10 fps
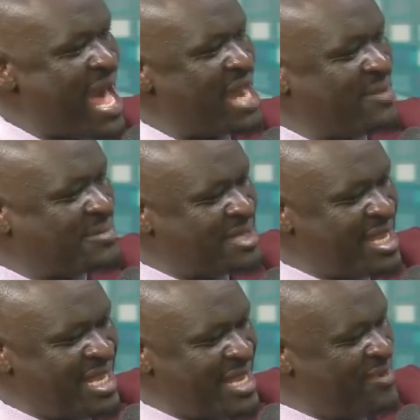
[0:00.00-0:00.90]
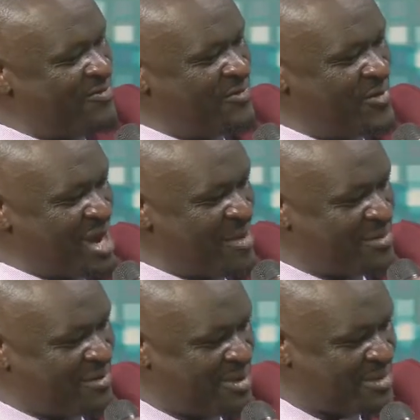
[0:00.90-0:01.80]
and I'm saying if you are a
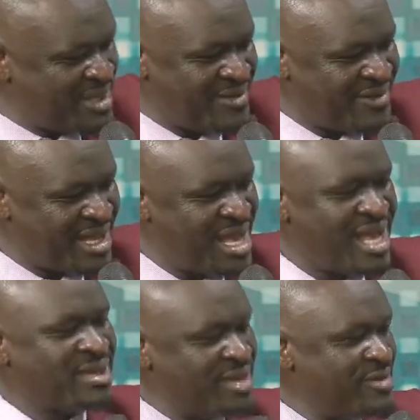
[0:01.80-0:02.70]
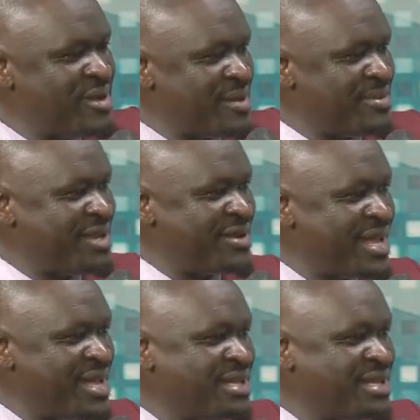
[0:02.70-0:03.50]
problem solver, then you are a millionaire.